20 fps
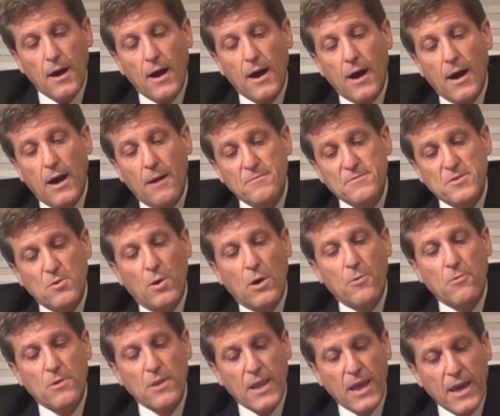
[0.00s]
So I
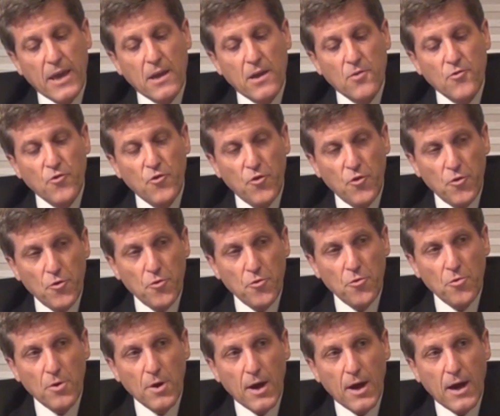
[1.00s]
would like
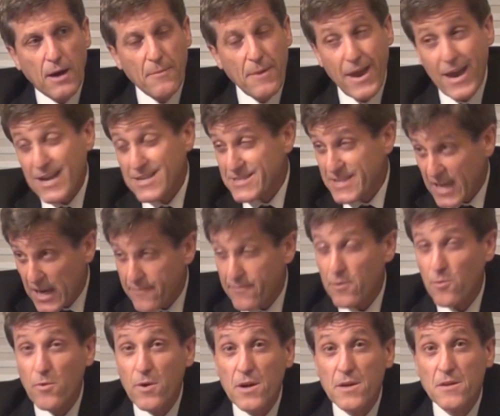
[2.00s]
to ask
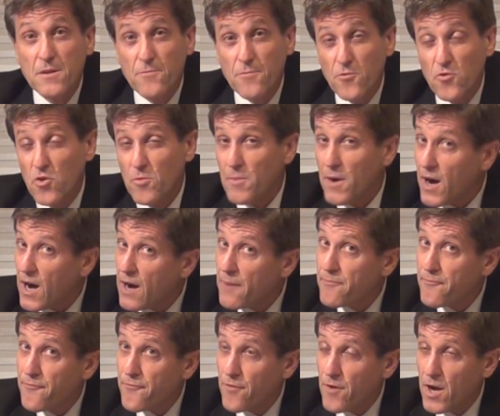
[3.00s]
everyone in the room
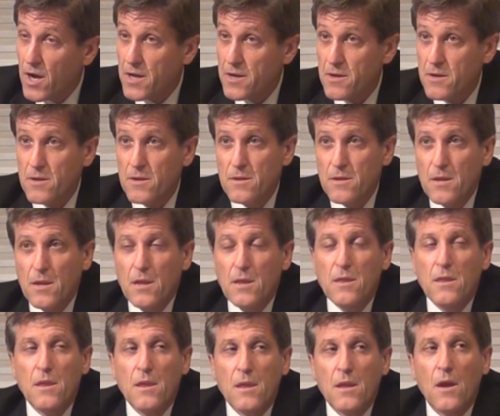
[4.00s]
up front
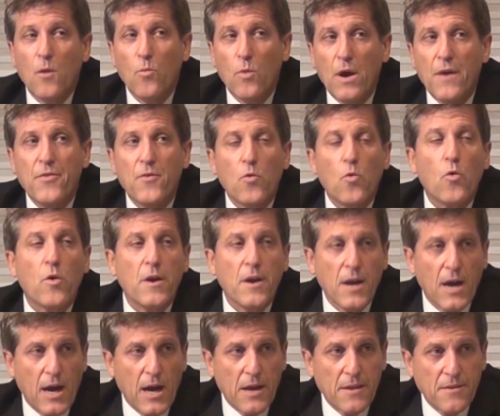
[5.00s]
whether or
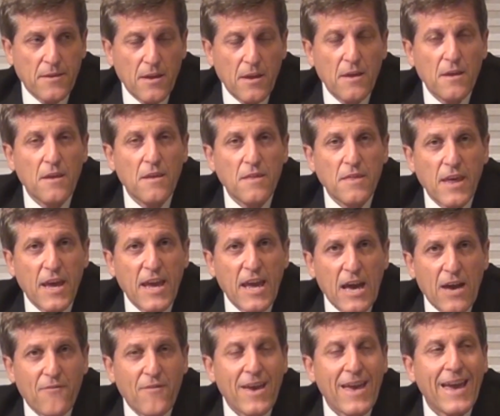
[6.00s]
not they
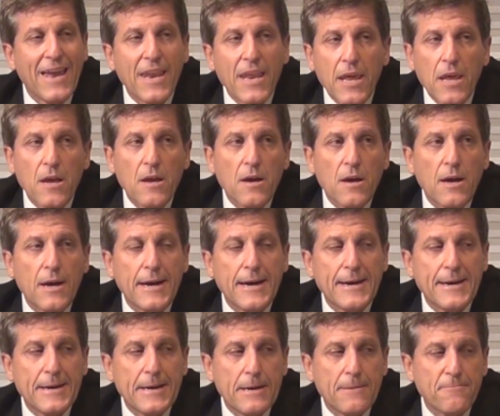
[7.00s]
have any
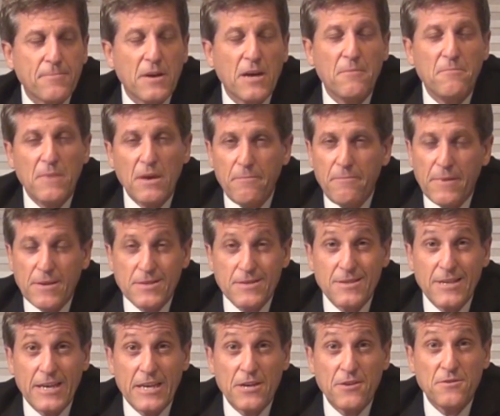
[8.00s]

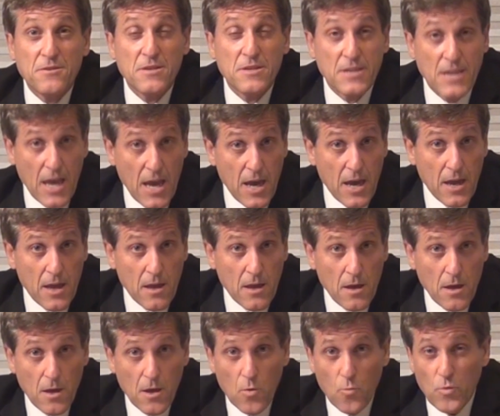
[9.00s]
commitments later
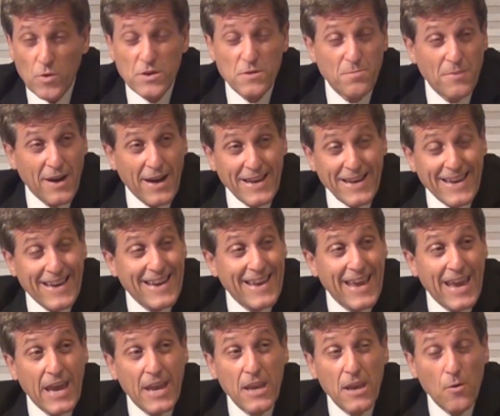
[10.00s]
today which might in
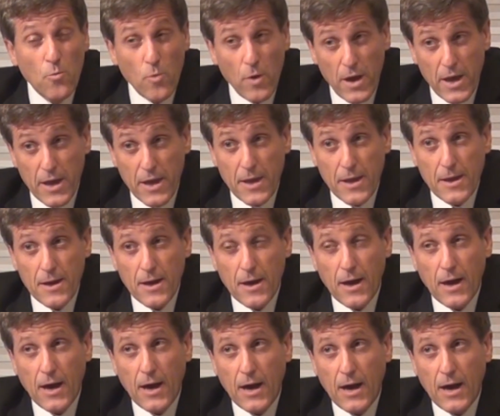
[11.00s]
any way